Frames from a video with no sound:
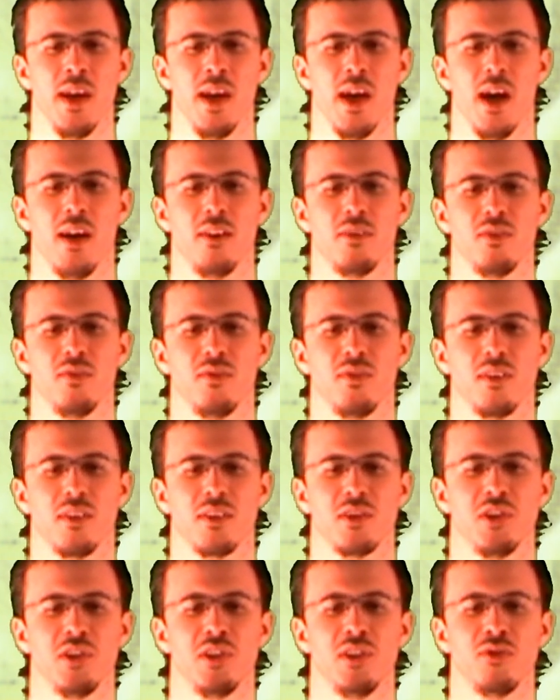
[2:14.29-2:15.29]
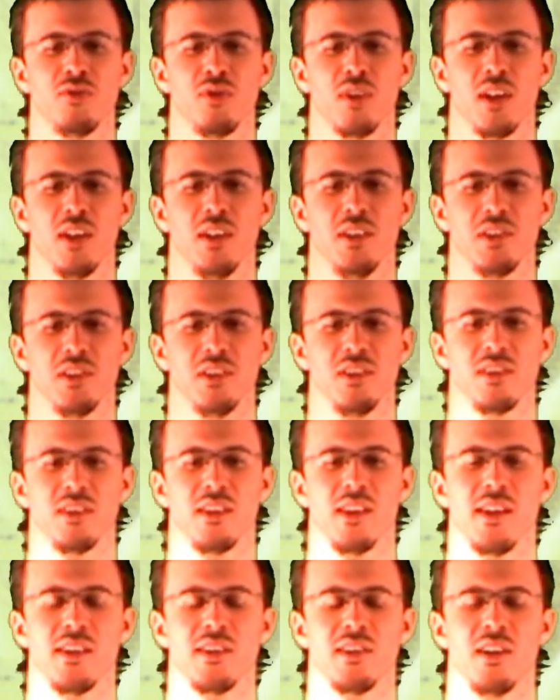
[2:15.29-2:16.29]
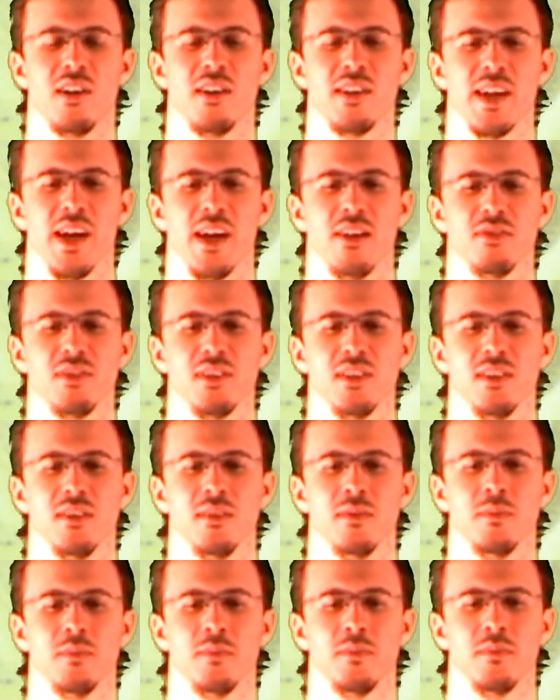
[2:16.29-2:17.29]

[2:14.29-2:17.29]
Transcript: out of the genre cliches that they start out in.